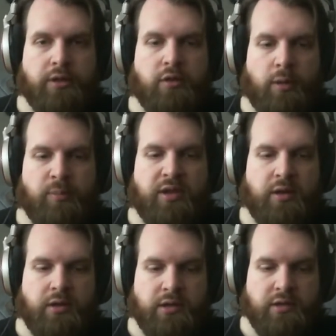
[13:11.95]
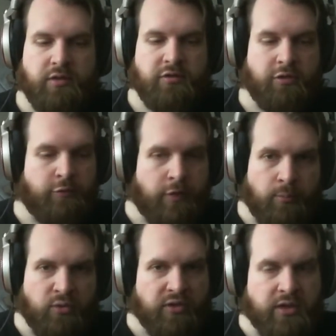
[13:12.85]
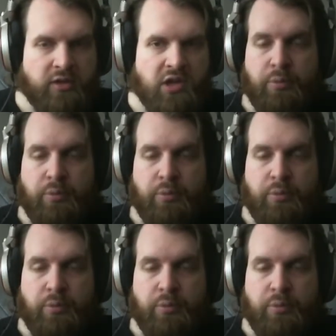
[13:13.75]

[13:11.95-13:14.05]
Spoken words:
not because you fumbled it,